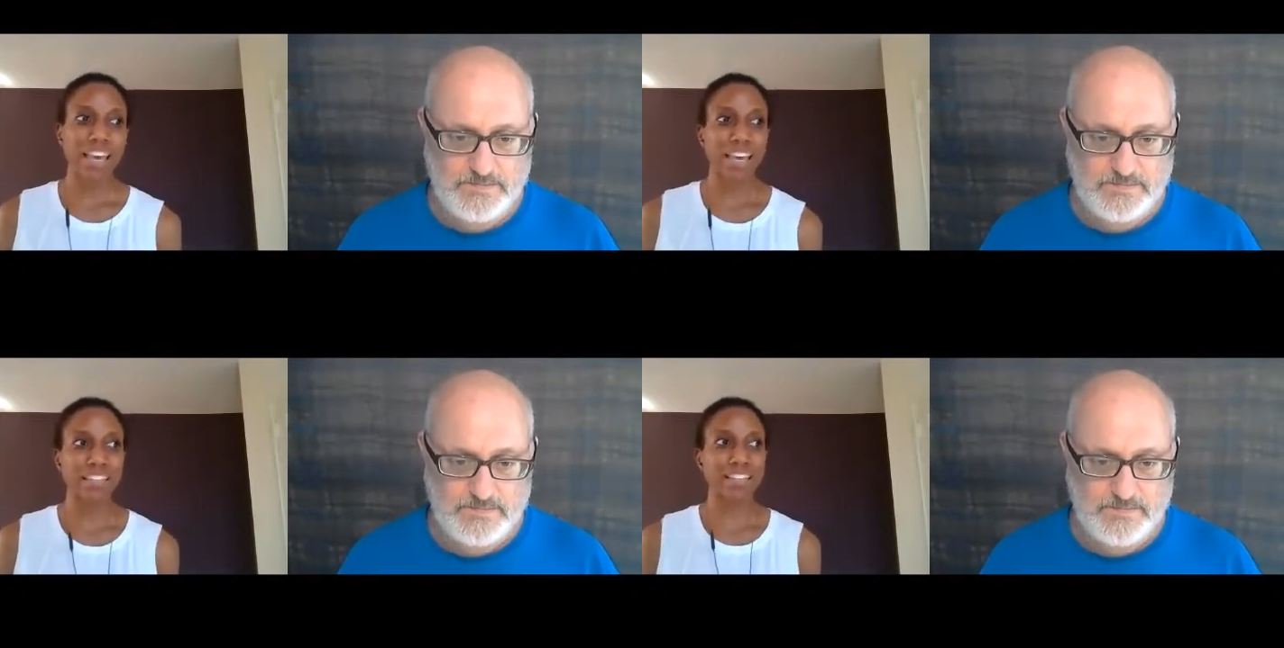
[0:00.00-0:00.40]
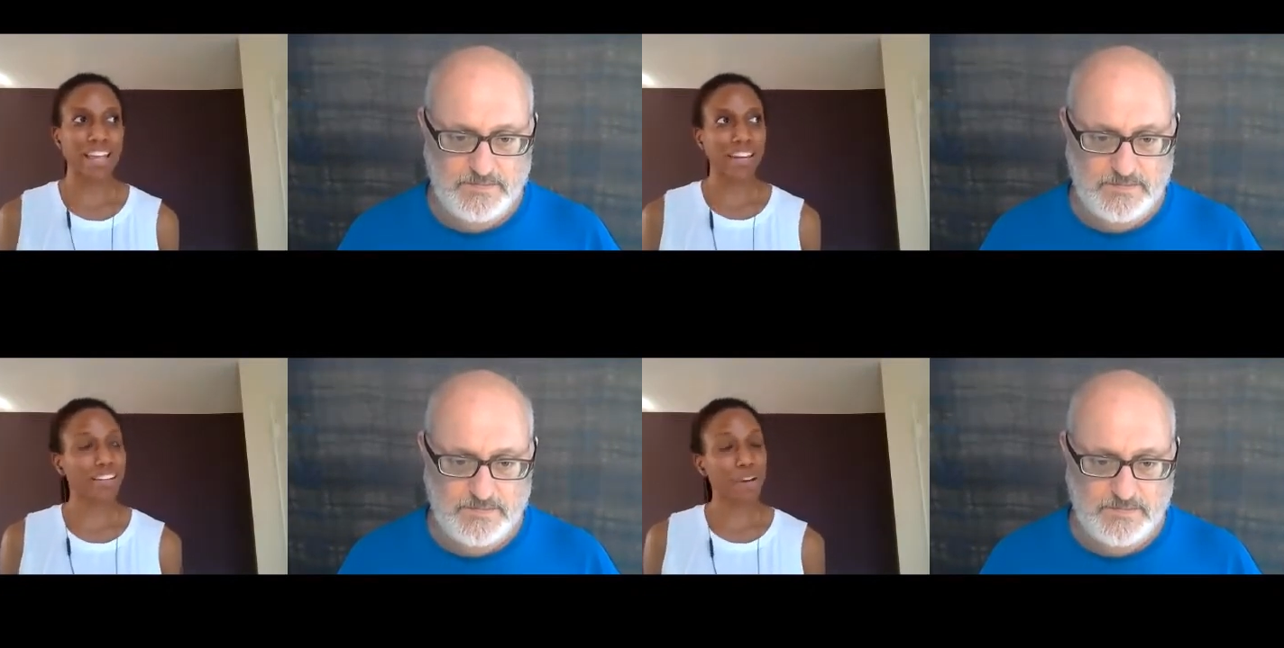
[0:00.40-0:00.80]
Speaker 1: and
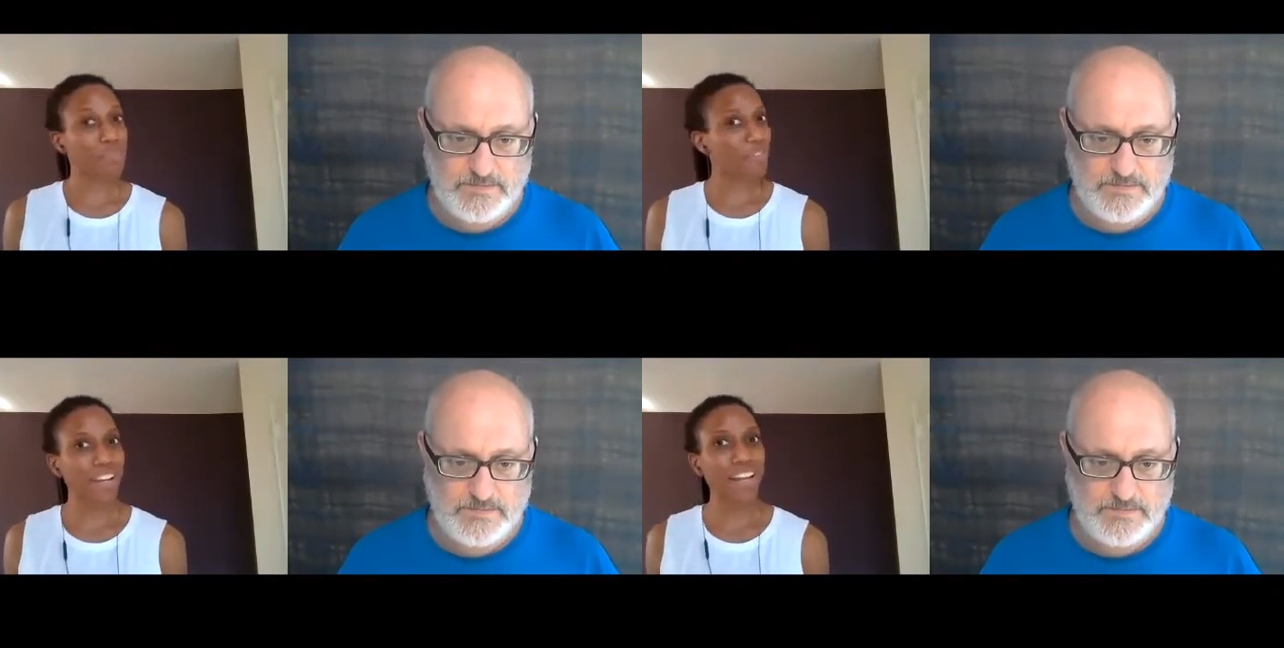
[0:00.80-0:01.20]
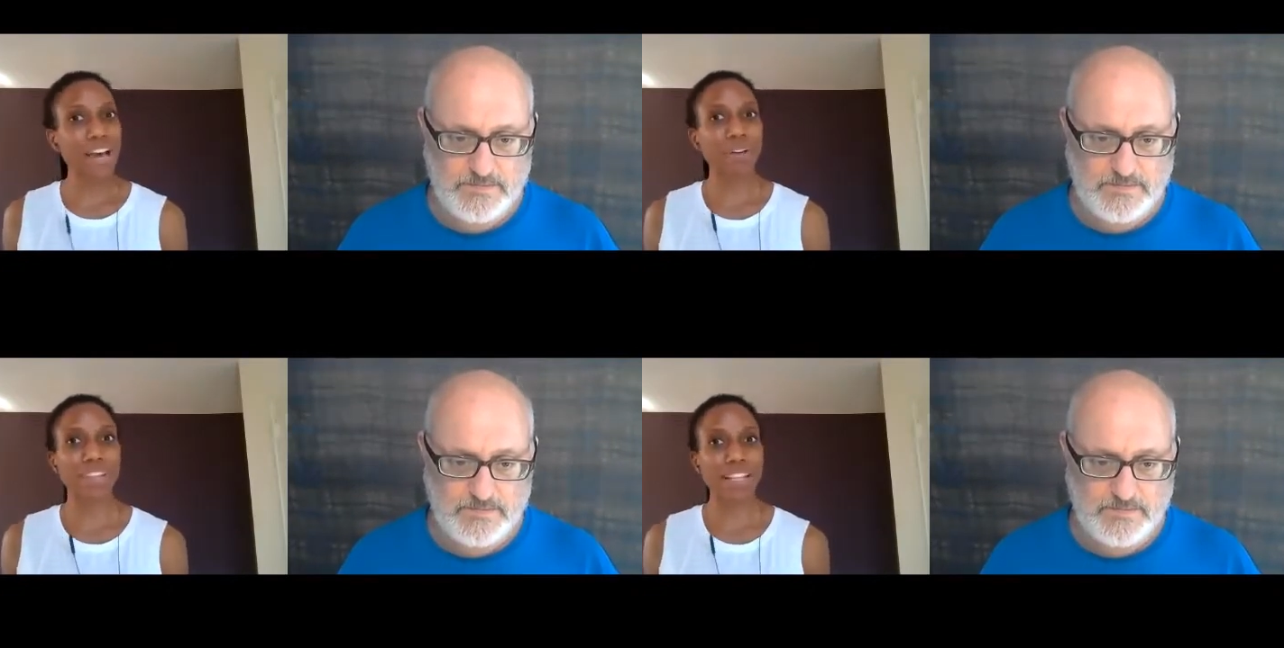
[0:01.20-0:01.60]
then come to find
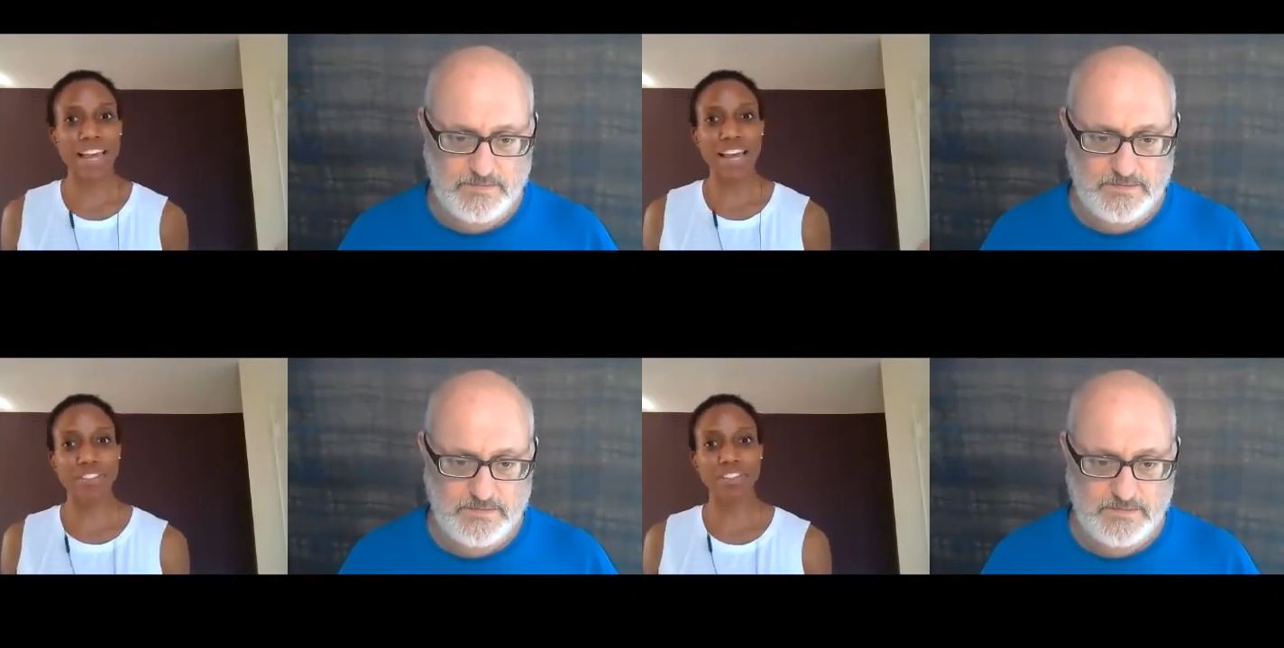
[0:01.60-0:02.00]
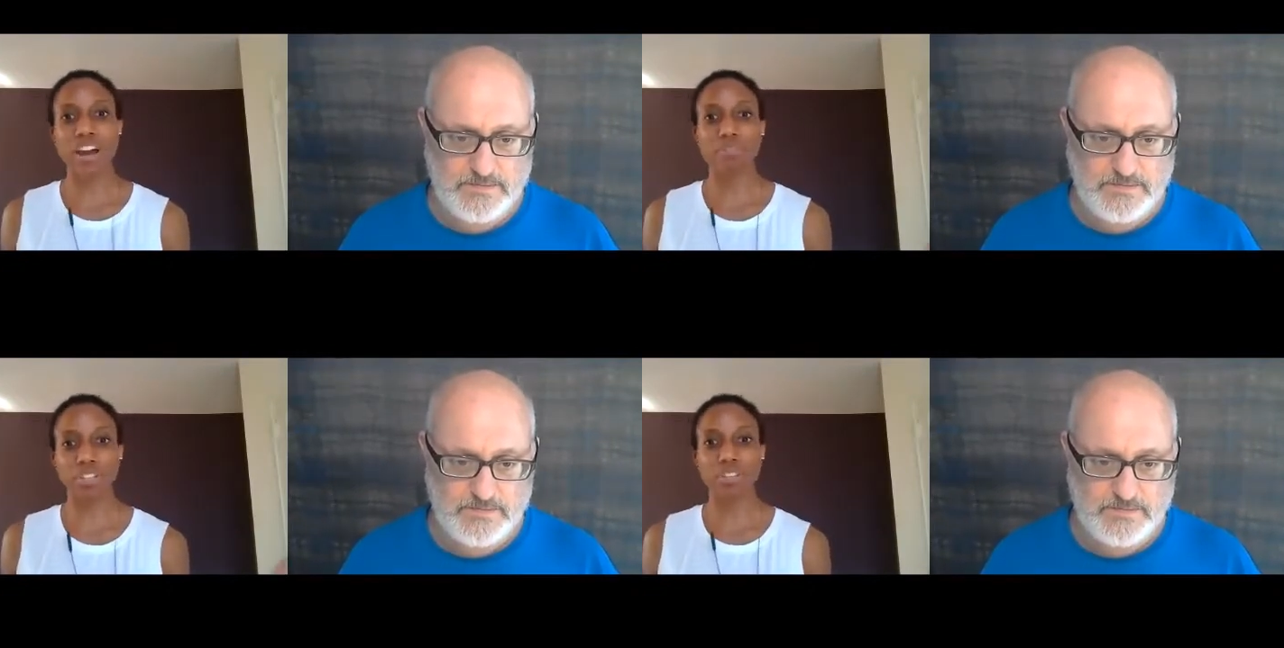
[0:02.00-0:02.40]
out that's actually
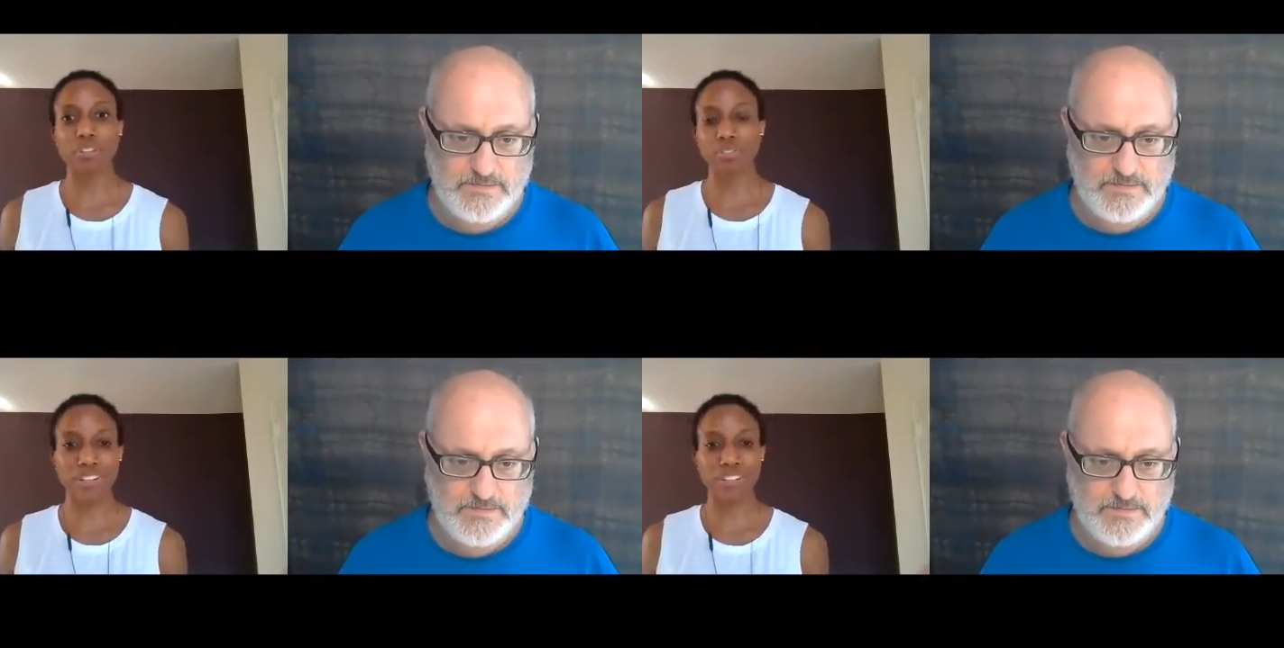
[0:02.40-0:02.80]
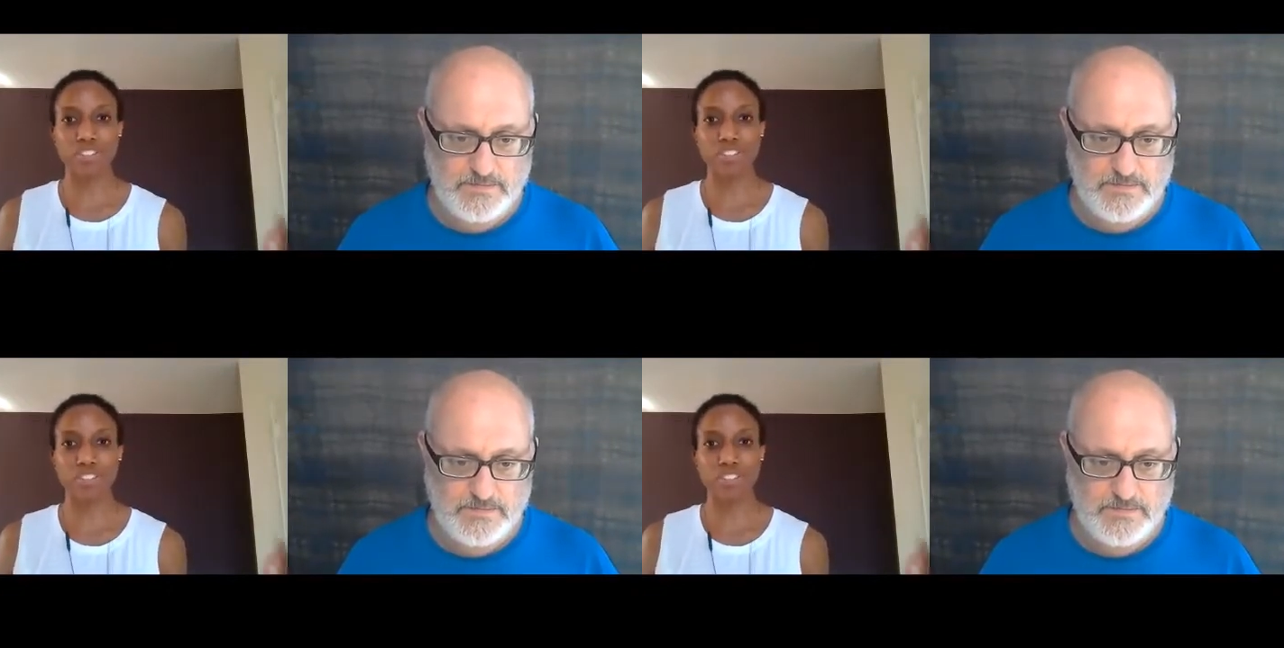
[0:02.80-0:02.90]
not really good for us